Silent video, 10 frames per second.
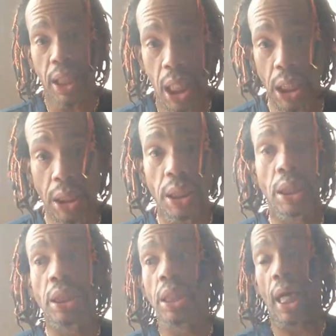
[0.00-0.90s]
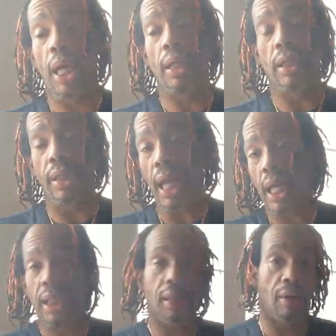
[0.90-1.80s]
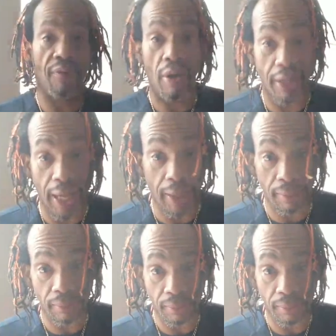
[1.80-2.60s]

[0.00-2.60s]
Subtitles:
us and knock us off our game.